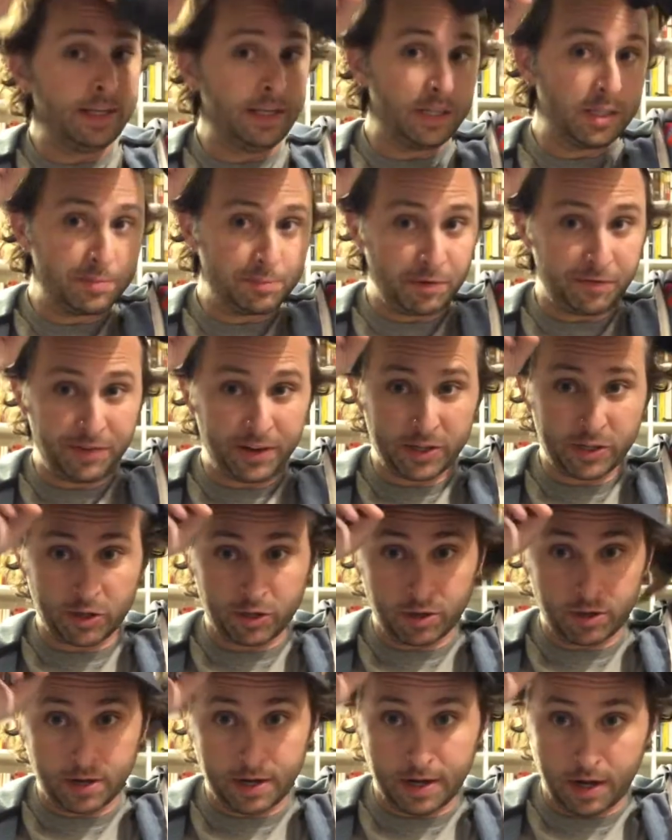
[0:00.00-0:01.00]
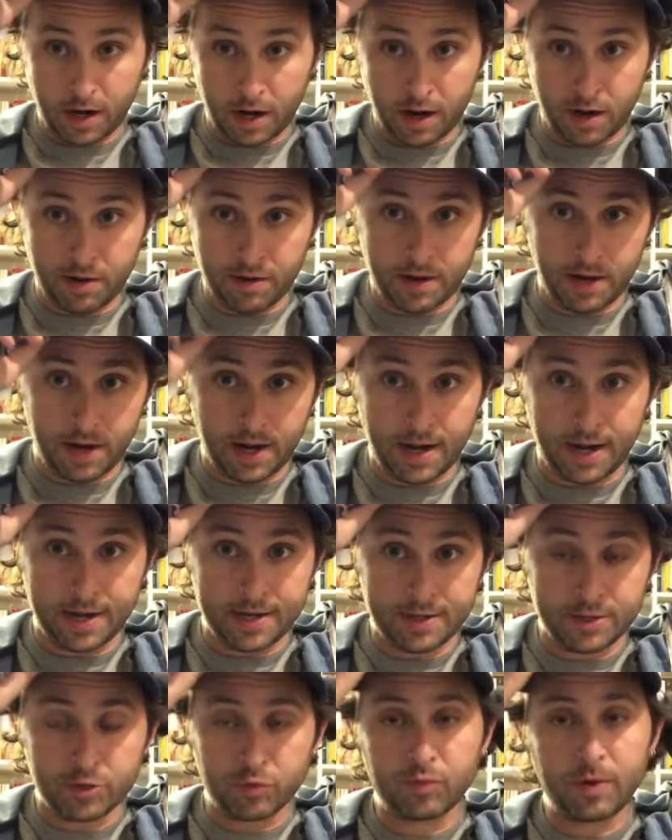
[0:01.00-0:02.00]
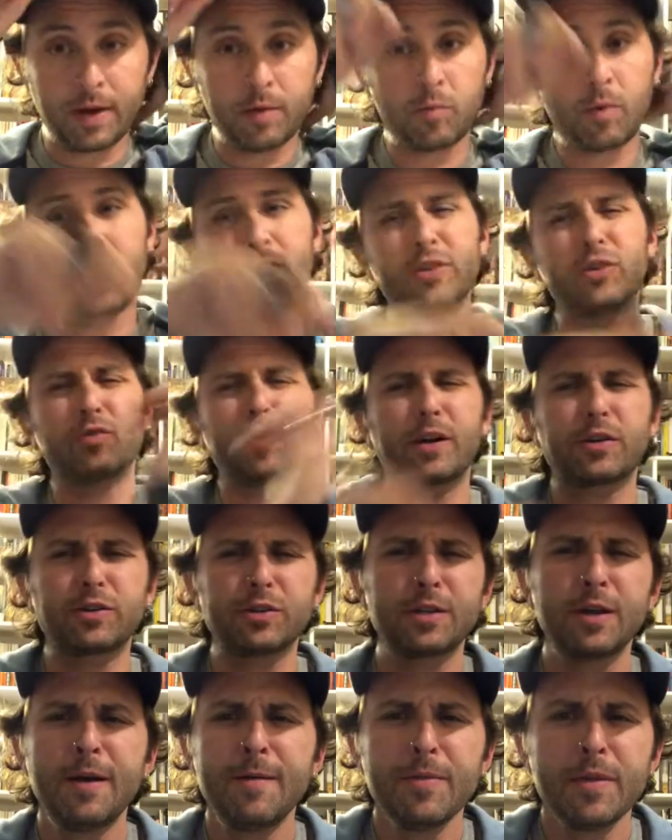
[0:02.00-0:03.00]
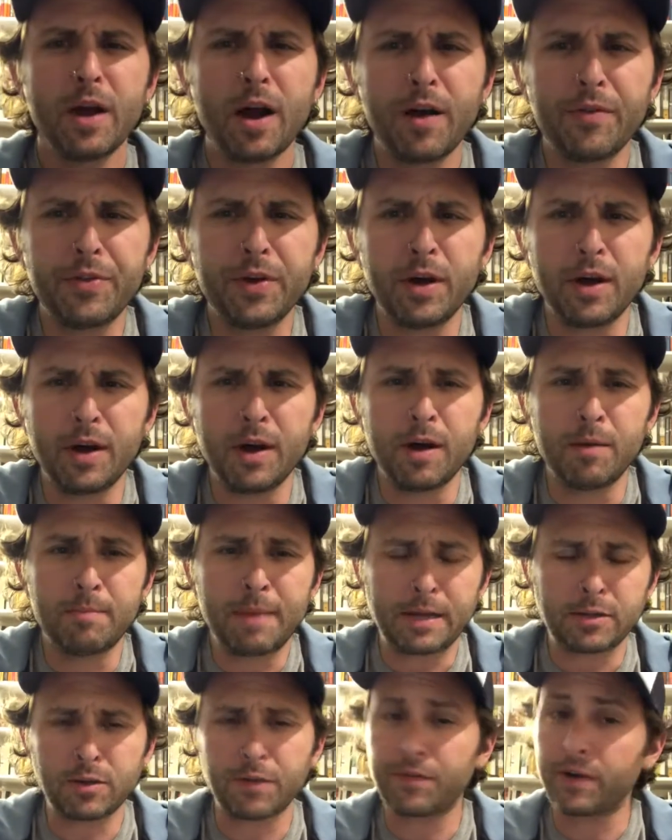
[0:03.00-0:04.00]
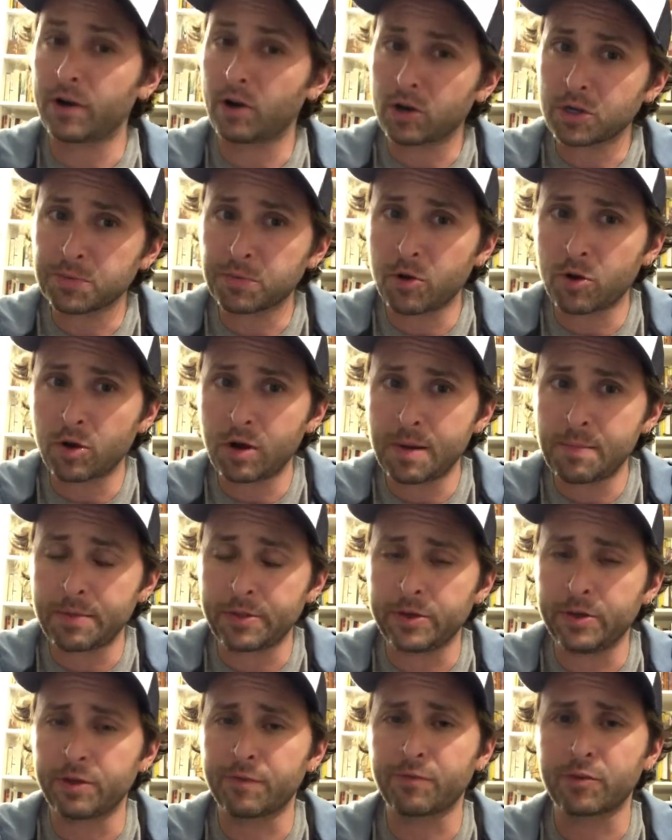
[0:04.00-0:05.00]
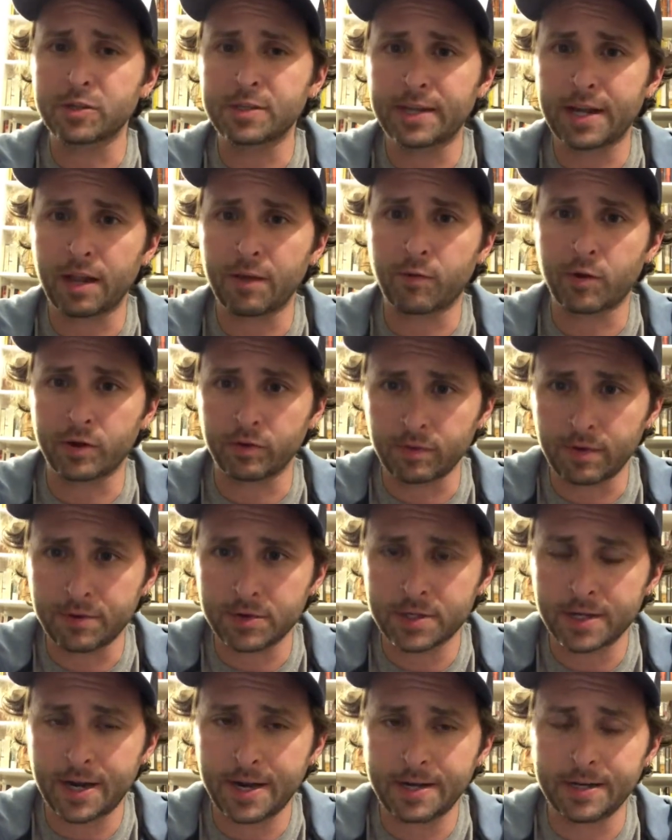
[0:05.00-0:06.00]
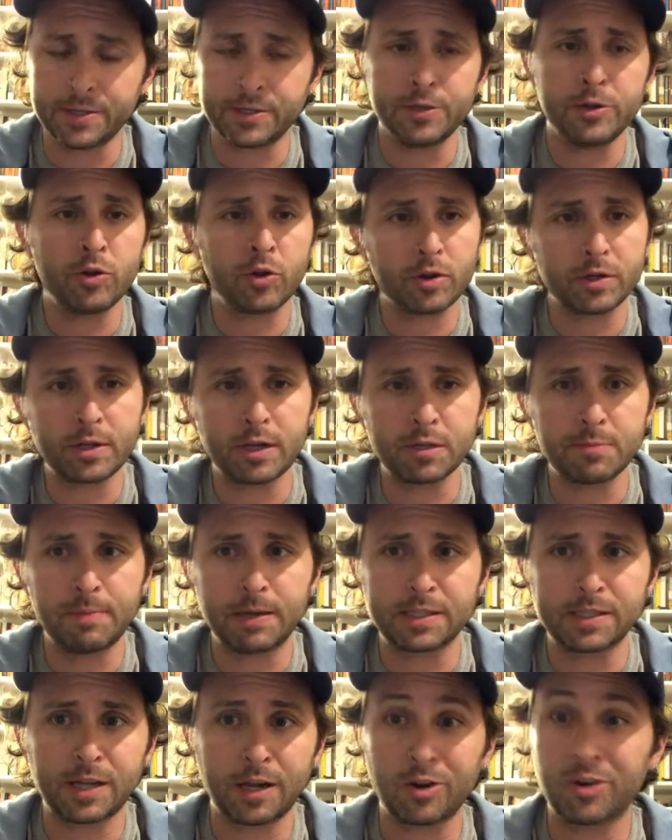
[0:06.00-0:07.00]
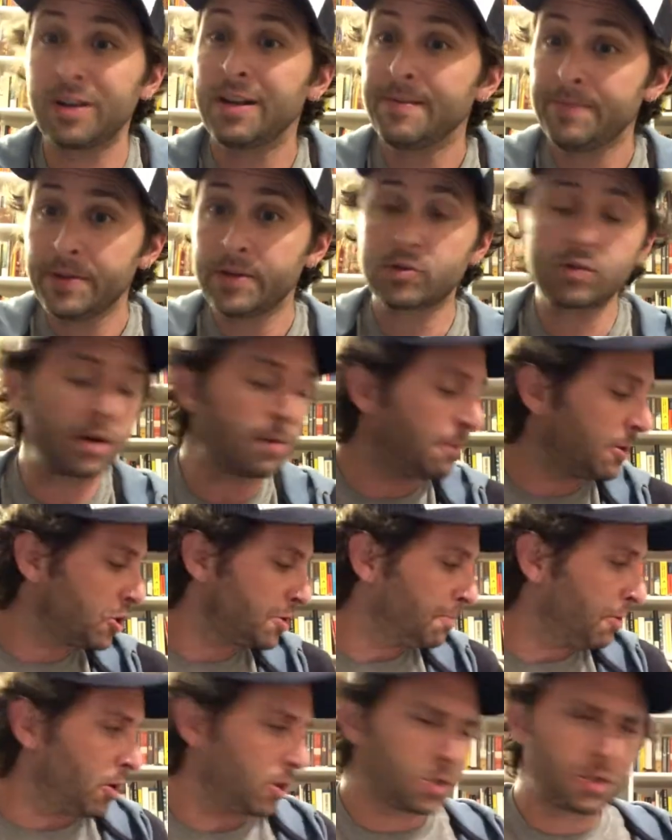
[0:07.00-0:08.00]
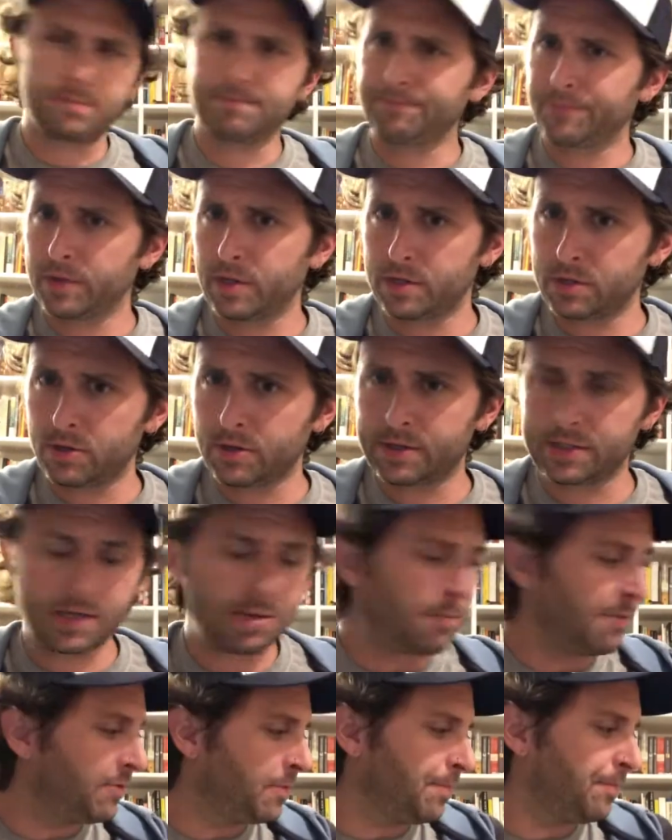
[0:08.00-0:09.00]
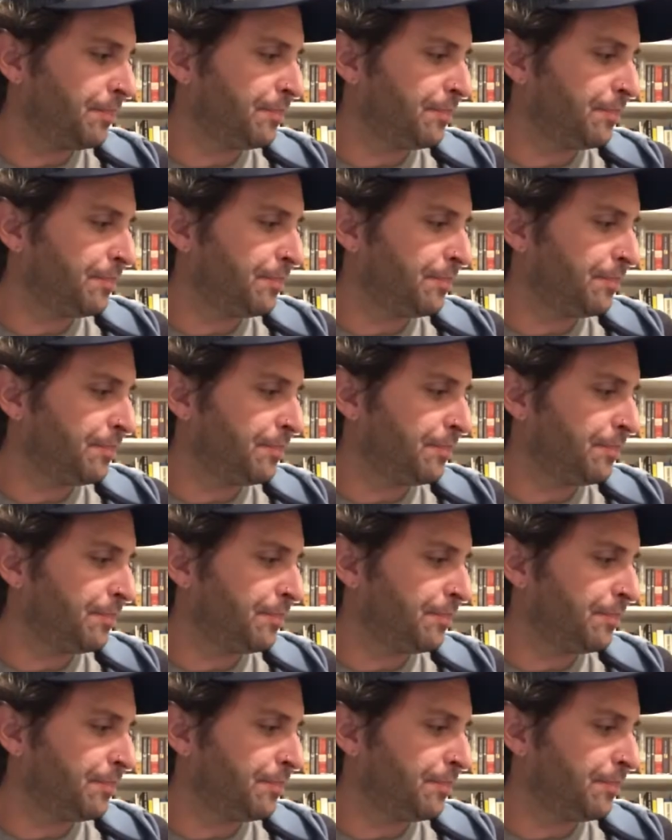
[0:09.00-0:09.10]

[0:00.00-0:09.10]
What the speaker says: professor and one of the directors of the Master of Fine Arts program at the University of California, Riverside. He's a New York Times bestseller. He's written a bunch of books. Let's look at some of them.